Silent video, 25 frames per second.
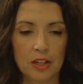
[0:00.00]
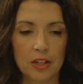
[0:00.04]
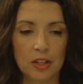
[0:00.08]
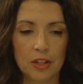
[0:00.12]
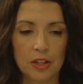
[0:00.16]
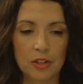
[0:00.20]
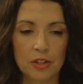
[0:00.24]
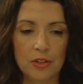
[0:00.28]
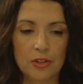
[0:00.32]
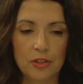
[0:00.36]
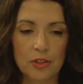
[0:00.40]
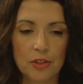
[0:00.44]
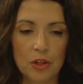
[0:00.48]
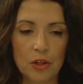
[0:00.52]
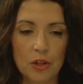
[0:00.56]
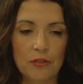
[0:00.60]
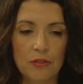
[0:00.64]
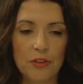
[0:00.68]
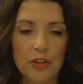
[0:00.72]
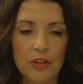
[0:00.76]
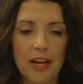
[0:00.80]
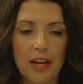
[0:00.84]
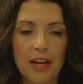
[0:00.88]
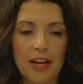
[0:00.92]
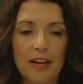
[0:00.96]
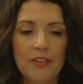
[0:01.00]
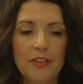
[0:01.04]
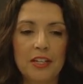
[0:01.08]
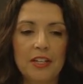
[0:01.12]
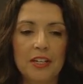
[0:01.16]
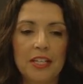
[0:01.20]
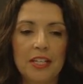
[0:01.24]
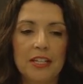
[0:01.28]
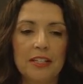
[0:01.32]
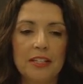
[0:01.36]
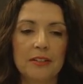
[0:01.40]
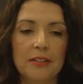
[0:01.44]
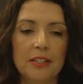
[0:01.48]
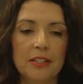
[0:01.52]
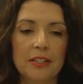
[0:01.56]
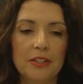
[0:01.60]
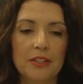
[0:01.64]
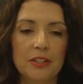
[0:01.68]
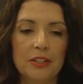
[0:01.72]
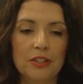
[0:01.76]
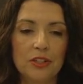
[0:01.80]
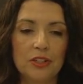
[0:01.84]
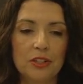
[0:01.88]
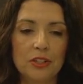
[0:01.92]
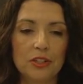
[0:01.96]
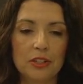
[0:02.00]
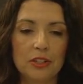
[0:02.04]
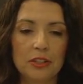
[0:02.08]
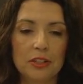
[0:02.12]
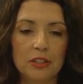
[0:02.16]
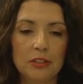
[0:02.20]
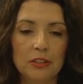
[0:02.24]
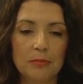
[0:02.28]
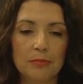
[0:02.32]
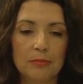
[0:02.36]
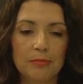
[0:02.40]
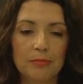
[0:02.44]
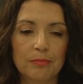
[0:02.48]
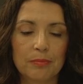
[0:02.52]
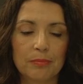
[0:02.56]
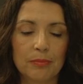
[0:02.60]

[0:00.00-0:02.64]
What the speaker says: So if you have any additional